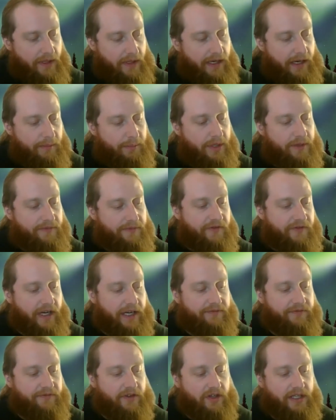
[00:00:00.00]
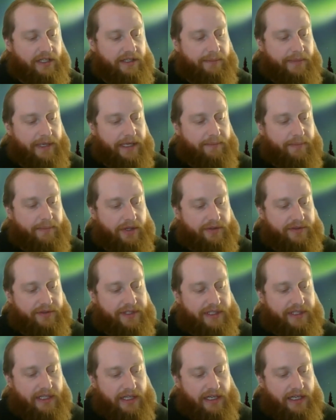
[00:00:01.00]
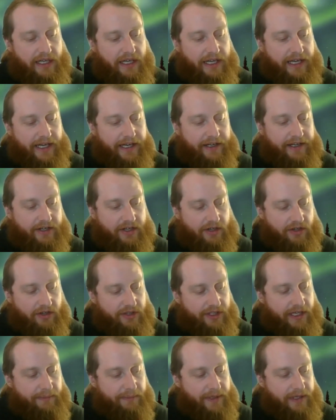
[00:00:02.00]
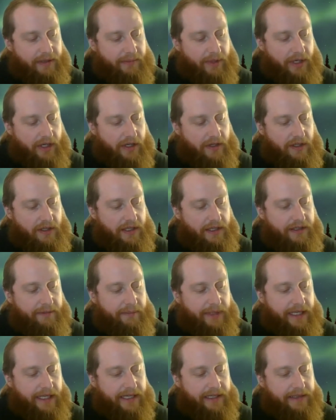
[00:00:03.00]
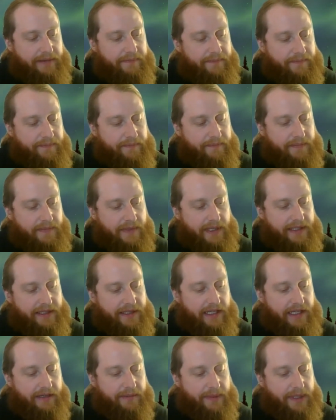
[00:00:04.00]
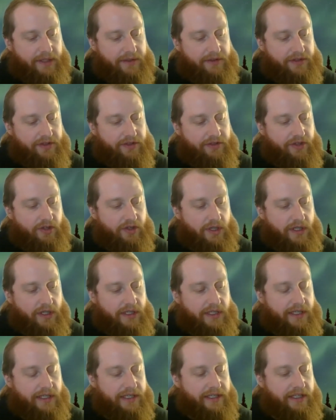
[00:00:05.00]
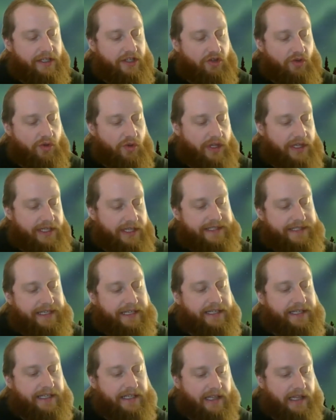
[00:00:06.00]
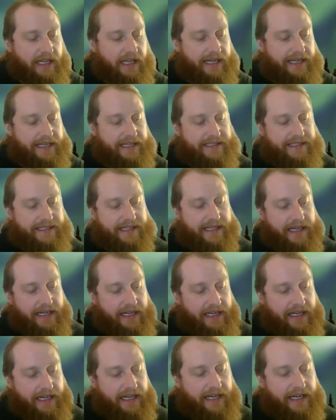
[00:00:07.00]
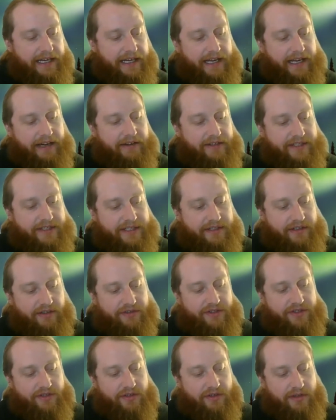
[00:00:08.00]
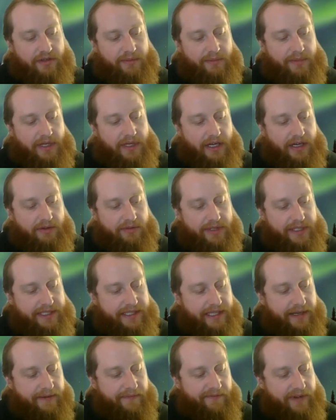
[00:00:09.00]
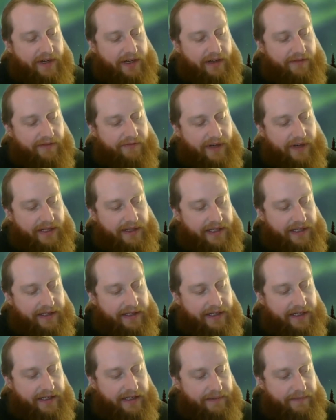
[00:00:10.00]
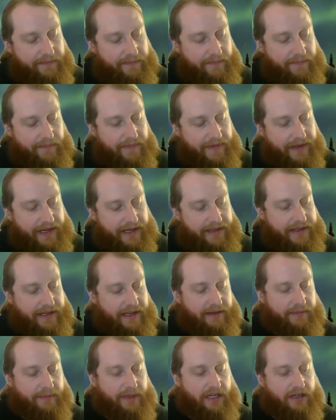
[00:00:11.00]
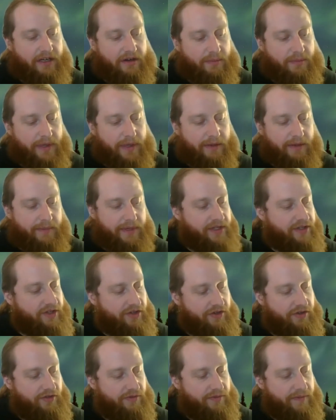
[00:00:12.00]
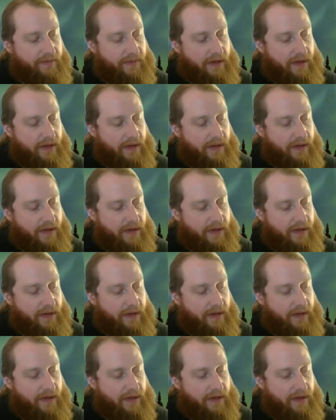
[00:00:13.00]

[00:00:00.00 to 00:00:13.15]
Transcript: I put Frightful on the bedpost and curled up in a ball on the bed. I thought about New York and the noise and the lights and how a snowstorm always seemed very friendly there. I thought about our apartment too.